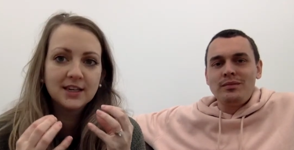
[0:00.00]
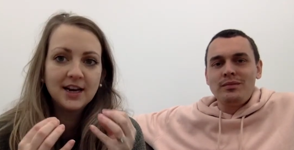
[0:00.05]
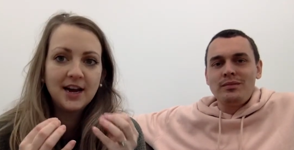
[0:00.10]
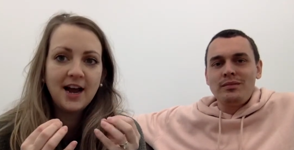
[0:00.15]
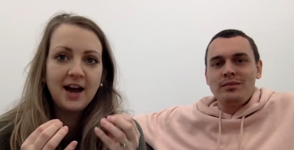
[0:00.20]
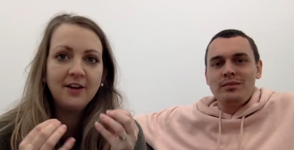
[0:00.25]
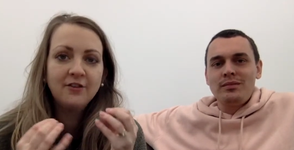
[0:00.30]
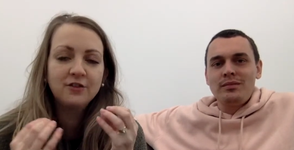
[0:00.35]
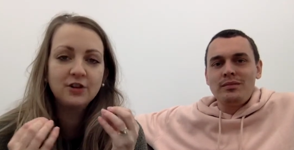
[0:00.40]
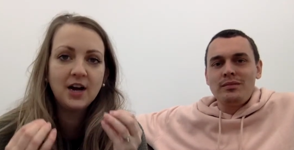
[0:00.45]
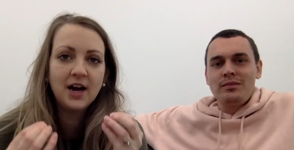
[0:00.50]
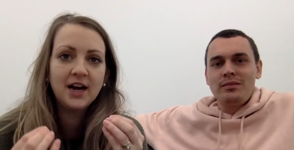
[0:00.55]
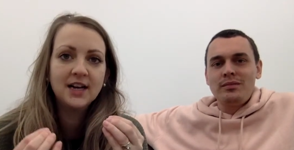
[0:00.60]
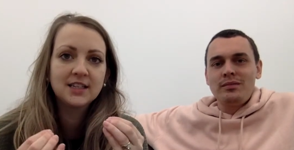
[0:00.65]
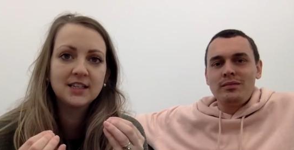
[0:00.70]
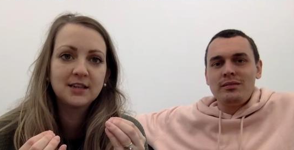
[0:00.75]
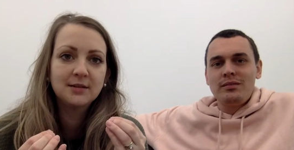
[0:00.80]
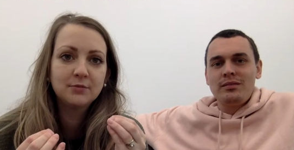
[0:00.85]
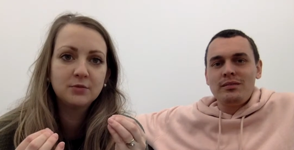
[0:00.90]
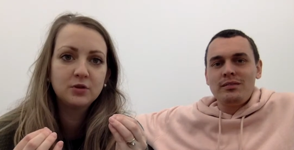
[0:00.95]
Speaker 1: I have to
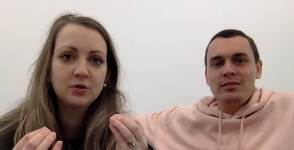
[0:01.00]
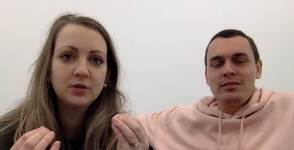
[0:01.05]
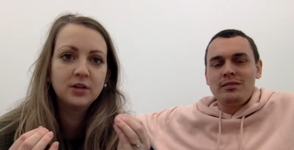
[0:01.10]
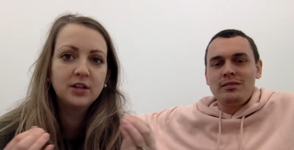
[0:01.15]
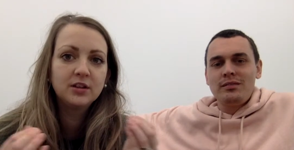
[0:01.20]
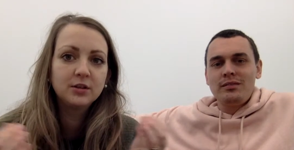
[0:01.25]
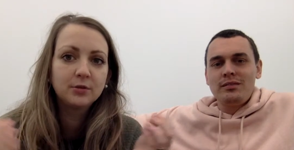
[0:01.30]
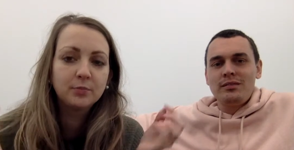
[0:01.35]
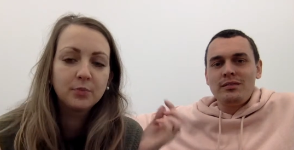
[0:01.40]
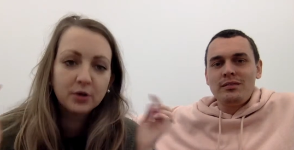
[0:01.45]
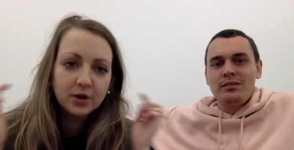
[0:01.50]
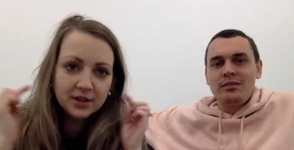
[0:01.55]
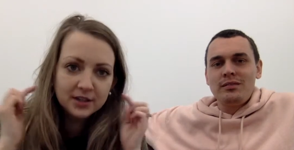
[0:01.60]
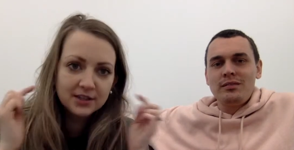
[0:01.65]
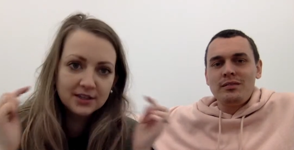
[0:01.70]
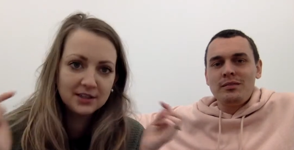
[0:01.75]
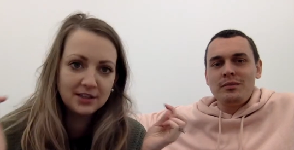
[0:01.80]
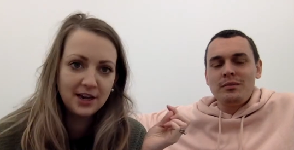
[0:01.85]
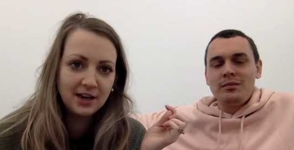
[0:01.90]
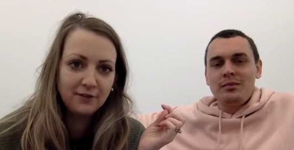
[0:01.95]
ask him to either put in
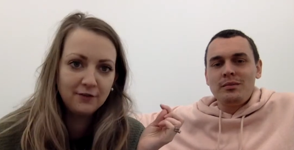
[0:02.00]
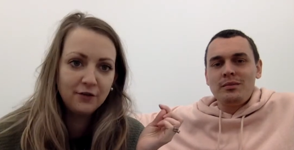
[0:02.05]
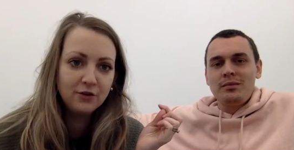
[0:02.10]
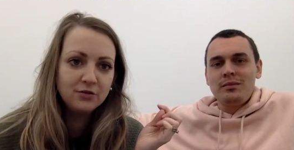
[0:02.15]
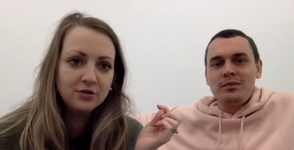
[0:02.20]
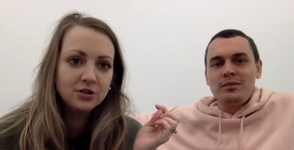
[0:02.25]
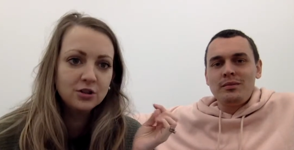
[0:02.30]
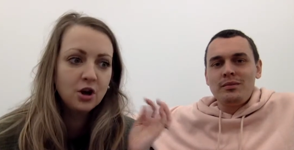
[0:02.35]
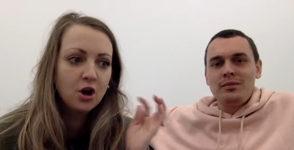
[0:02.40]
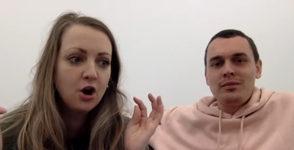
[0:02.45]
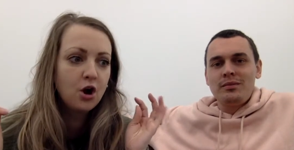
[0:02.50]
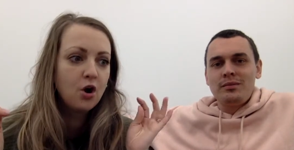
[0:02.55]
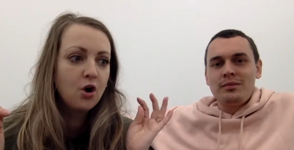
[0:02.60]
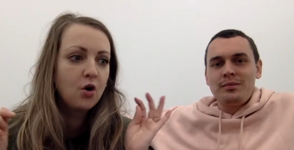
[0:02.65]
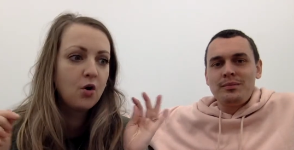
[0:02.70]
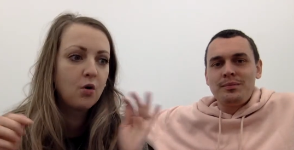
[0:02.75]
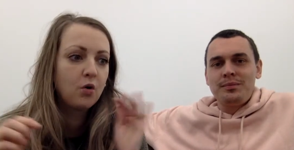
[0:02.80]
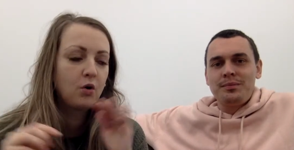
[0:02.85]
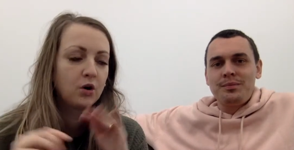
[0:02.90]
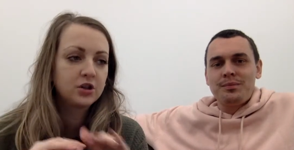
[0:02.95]
his headphones
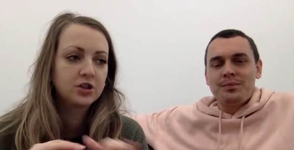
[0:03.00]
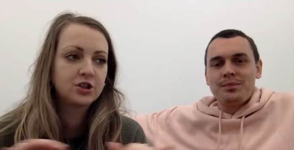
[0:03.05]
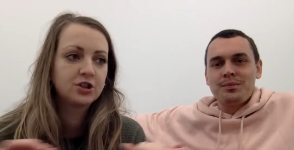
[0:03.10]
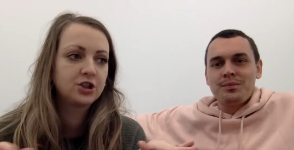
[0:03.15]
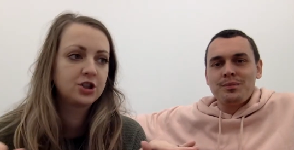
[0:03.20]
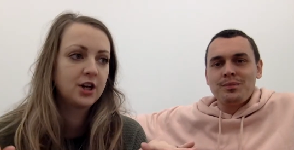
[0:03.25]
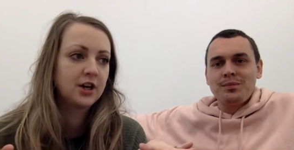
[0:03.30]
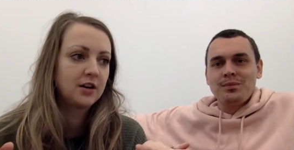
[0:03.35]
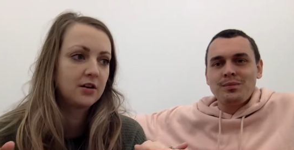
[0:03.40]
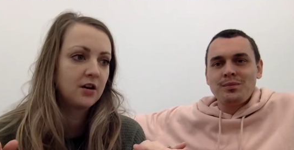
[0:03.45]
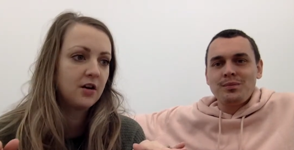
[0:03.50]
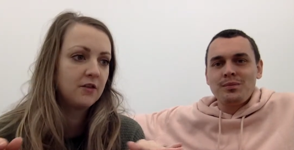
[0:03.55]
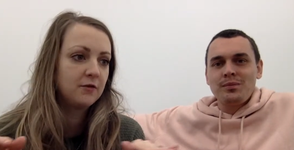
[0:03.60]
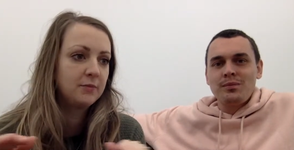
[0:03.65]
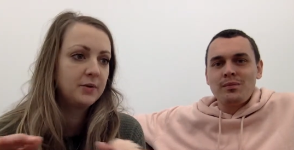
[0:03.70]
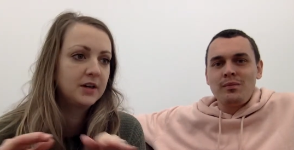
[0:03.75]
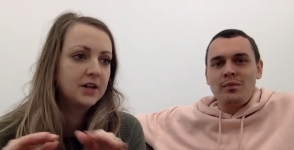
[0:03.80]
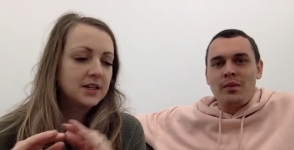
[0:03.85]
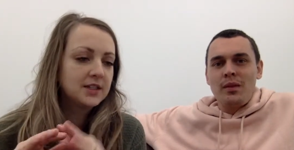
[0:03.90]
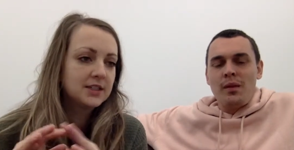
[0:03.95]
or shut it off
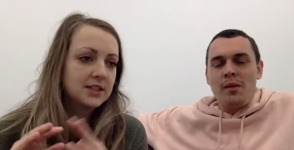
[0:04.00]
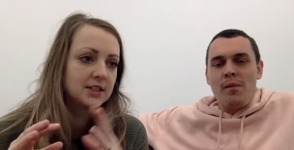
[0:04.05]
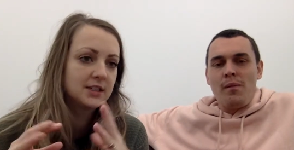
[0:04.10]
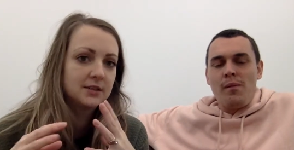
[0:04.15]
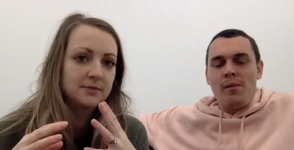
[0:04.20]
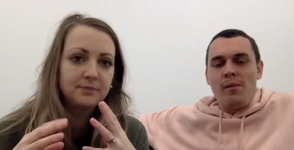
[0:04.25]
because